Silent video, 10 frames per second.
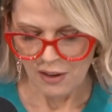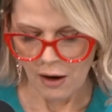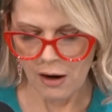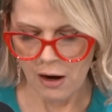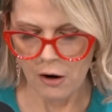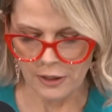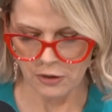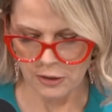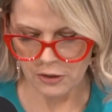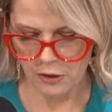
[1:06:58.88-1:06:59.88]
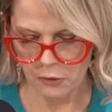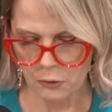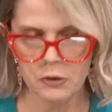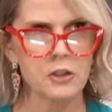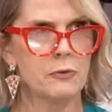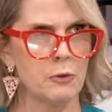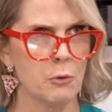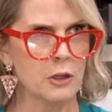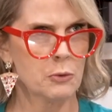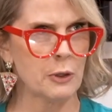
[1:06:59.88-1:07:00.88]
All right, so let's go through just a few
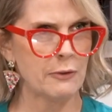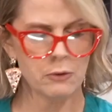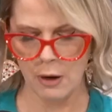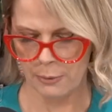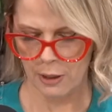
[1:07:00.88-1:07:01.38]
more because we have to wrap it